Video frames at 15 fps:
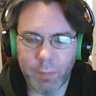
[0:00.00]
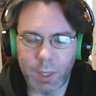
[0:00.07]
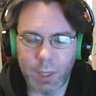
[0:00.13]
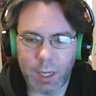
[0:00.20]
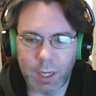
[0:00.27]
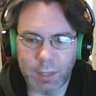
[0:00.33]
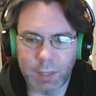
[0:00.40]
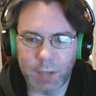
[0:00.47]

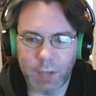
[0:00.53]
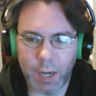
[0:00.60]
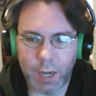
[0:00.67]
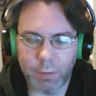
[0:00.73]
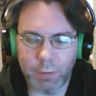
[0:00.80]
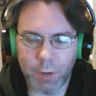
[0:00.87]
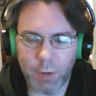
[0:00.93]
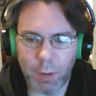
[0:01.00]
Aside
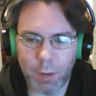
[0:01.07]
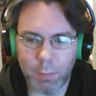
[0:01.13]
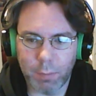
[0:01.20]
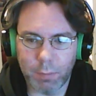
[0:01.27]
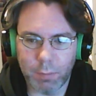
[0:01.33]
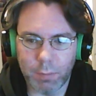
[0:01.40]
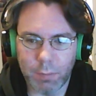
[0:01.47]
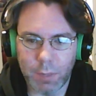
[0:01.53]

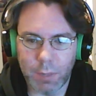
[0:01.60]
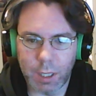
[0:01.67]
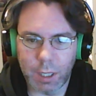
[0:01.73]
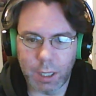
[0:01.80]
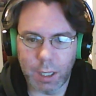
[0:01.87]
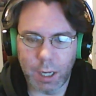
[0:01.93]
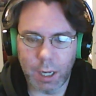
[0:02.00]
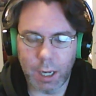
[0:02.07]
from
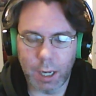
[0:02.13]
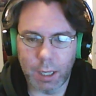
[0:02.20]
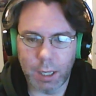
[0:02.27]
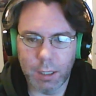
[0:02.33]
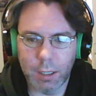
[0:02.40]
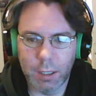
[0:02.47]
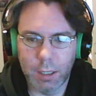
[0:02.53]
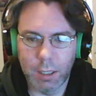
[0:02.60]
the
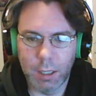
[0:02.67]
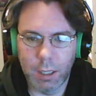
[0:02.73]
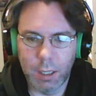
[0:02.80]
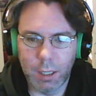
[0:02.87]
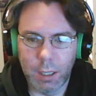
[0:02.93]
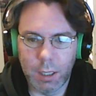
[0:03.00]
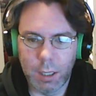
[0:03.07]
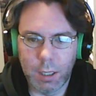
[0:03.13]

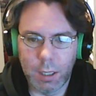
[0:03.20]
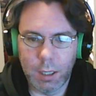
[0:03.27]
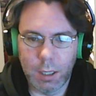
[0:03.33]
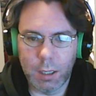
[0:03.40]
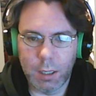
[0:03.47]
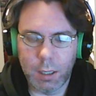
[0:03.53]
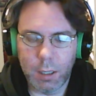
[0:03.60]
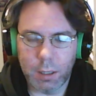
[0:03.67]

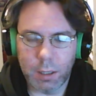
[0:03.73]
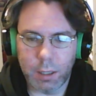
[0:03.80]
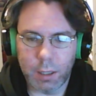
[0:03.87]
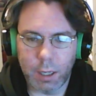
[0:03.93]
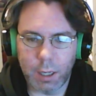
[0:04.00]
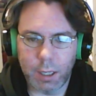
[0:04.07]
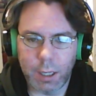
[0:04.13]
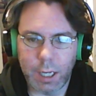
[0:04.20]

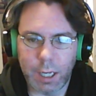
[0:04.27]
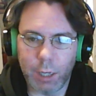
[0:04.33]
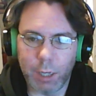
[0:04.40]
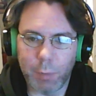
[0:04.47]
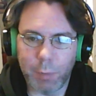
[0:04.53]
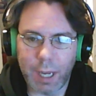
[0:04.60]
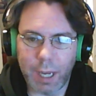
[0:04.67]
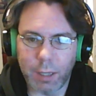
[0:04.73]

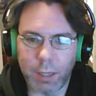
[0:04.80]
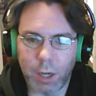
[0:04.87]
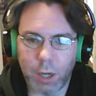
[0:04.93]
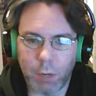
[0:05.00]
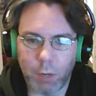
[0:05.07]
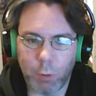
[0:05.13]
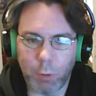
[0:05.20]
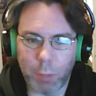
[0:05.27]
Needleman
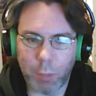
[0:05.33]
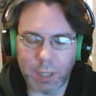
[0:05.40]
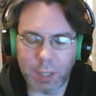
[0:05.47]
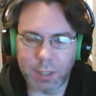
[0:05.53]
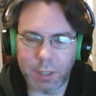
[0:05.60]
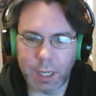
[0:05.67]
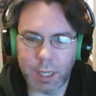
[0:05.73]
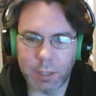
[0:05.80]
Doc Robot
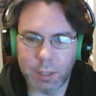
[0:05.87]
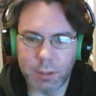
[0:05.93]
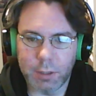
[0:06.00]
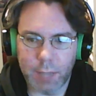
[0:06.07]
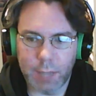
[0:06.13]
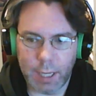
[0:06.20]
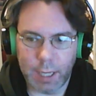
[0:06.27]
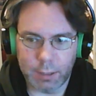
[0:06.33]
stage.
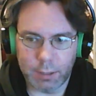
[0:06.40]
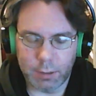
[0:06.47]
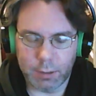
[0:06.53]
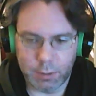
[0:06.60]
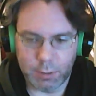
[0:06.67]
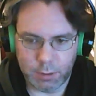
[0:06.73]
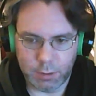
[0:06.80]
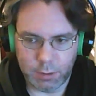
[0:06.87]
That
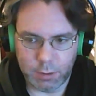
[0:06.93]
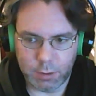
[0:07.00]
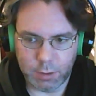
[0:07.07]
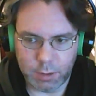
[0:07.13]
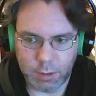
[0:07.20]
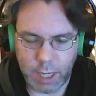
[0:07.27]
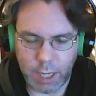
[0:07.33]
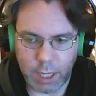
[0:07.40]

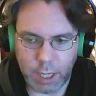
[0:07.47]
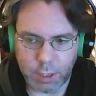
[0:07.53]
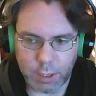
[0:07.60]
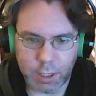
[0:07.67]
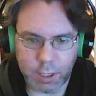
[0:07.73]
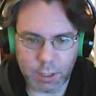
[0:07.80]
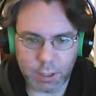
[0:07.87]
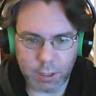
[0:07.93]
stage
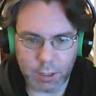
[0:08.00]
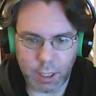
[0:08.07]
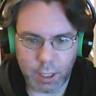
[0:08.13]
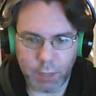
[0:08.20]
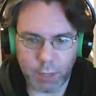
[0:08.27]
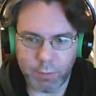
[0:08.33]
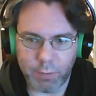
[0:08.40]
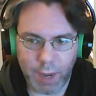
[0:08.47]
can suck
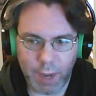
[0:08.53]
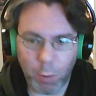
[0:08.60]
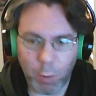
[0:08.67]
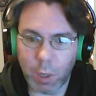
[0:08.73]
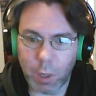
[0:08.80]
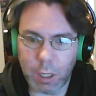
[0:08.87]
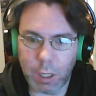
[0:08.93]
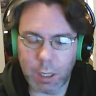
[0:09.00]
a fat
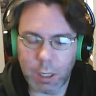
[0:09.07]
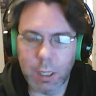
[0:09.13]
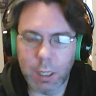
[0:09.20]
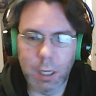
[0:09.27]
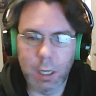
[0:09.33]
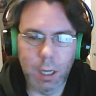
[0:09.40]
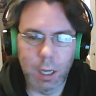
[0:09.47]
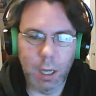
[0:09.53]

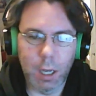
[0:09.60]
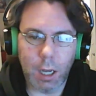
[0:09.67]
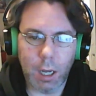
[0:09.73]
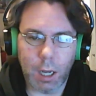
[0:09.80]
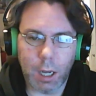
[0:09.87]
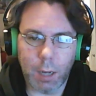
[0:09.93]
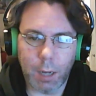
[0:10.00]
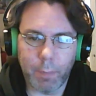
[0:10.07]

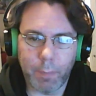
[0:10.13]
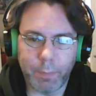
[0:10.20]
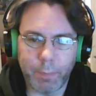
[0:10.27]
one.